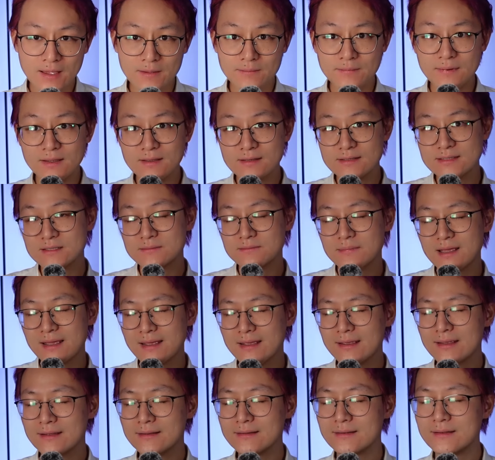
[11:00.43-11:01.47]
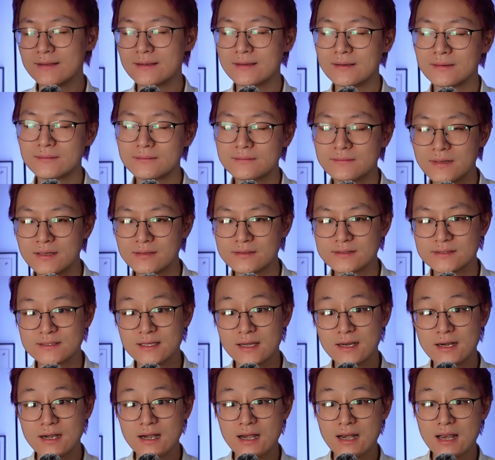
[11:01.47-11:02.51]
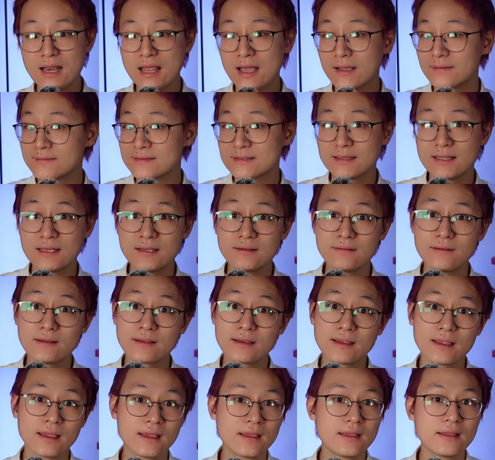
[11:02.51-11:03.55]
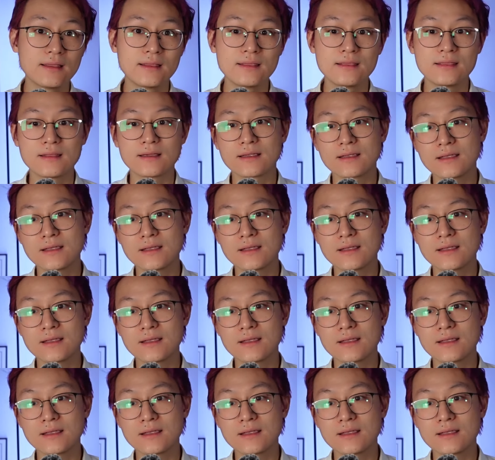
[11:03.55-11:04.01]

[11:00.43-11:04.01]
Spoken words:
Been spending most their lives living in the